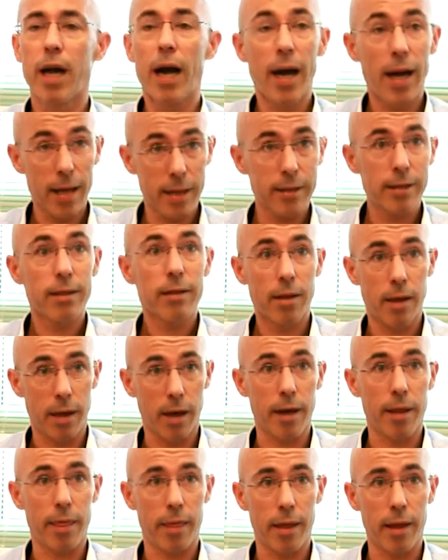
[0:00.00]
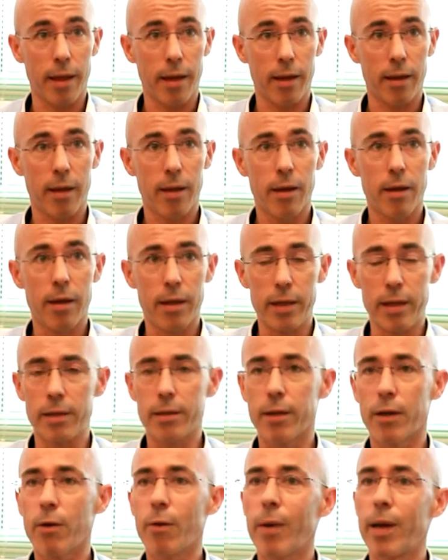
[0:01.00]
as I think Li
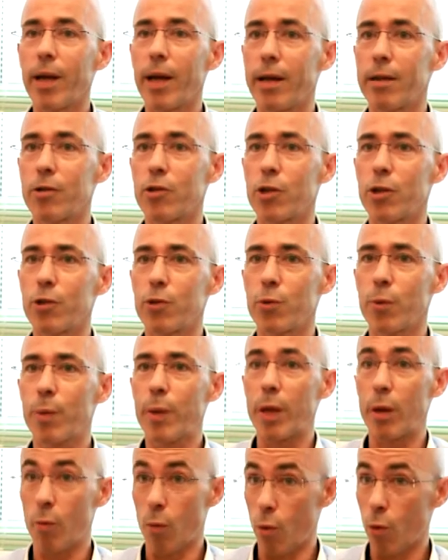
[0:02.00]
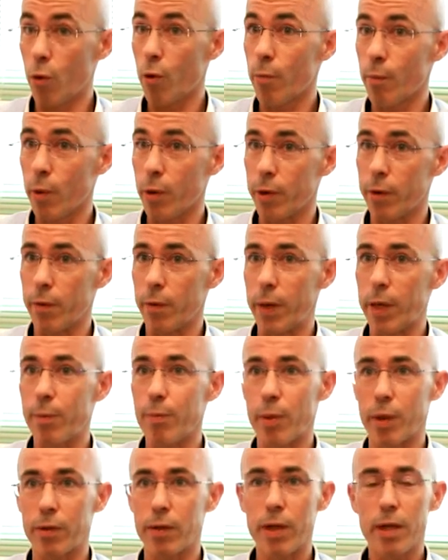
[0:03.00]
Tenghui and Chen Shui-bian were moderate,
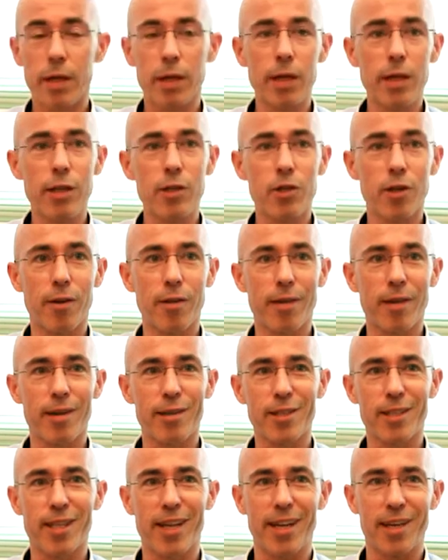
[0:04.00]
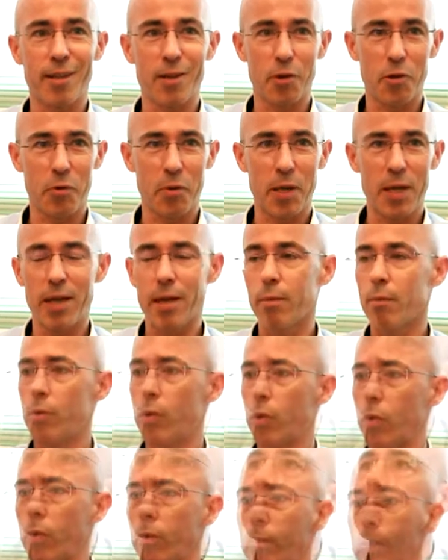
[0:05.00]
but each on their side, green and
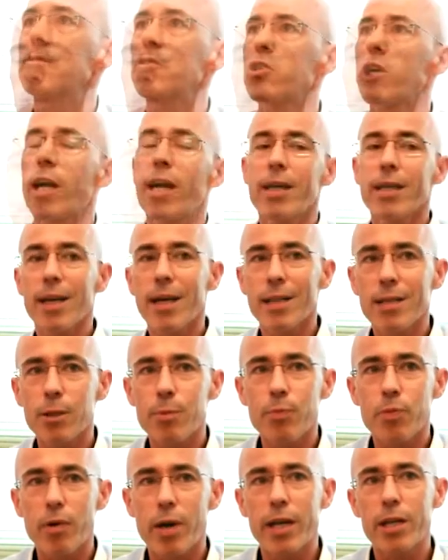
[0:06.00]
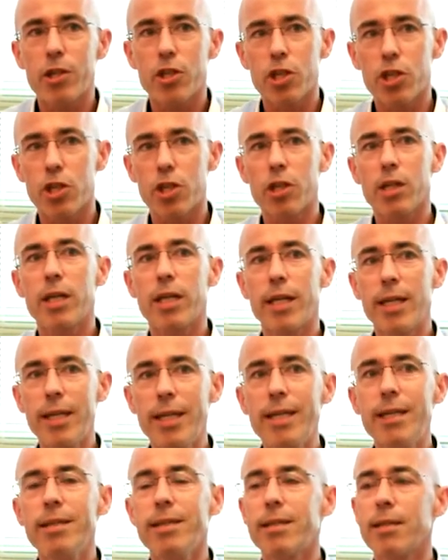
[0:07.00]
blue. China's pressure
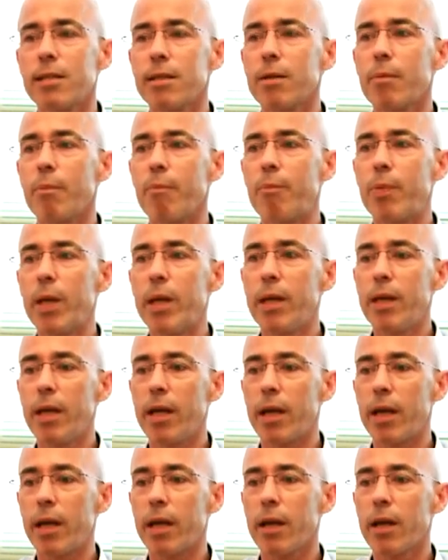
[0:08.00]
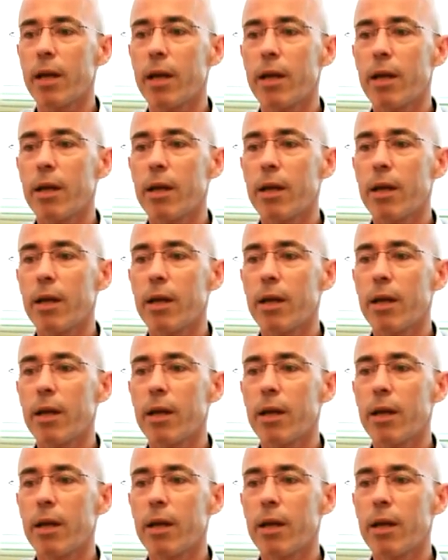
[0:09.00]
is being